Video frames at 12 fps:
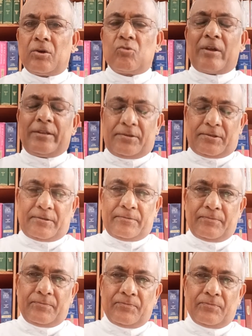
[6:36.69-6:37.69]
others.
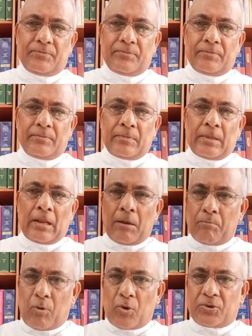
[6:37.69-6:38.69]

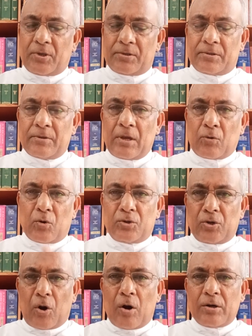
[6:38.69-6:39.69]
Moses could
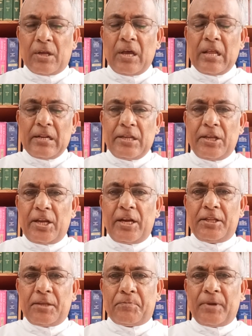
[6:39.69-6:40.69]
not
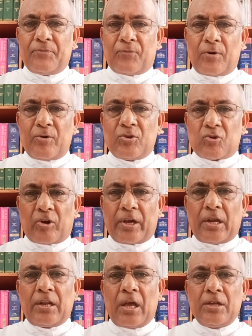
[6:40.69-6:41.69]
lead the people of
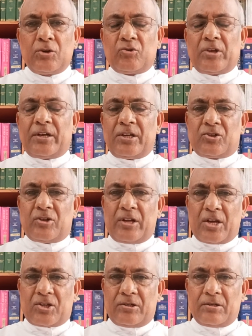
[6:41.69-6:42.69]
Israel to their
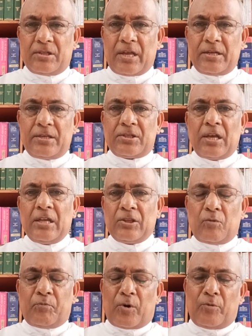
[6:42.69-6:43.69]
destination, that is
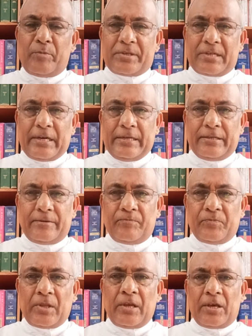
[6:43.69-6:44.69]
the promised land.
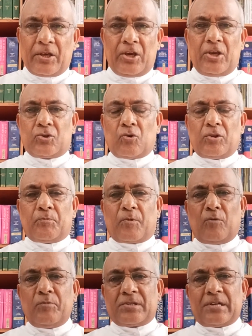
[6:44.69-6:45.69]
He saw the
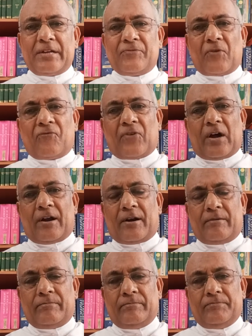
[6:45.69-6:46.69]
promised land from far,
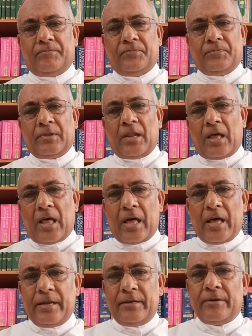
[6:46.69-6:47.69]

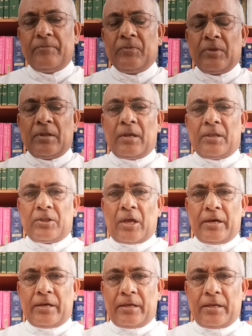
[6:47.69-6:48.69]
and
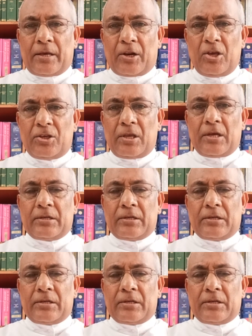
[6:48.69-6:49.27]
leading